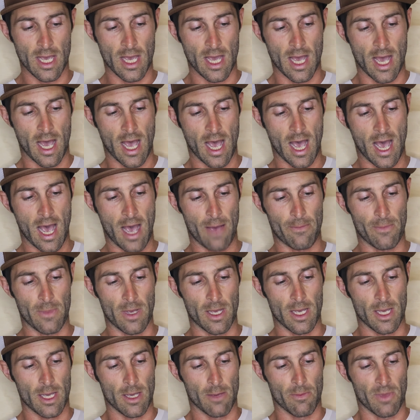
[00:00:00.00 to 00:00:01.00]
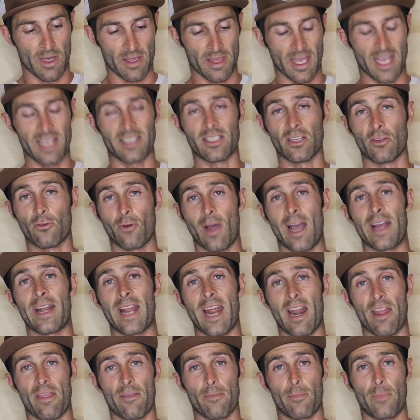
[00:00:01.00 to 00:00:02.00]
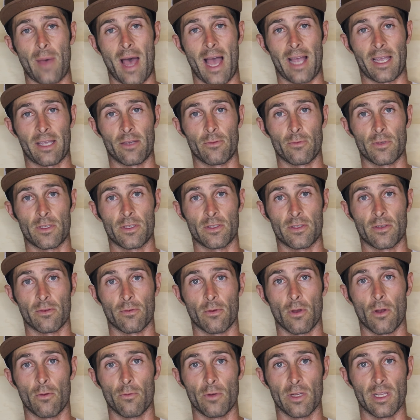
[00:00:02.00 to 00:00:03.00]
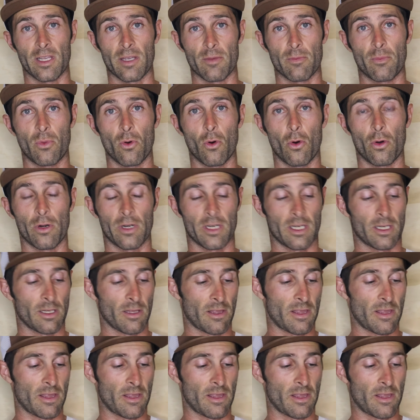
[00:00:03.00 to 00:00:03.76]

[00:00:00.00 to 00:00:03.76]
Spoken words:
But these are great out of the packet, which is a really important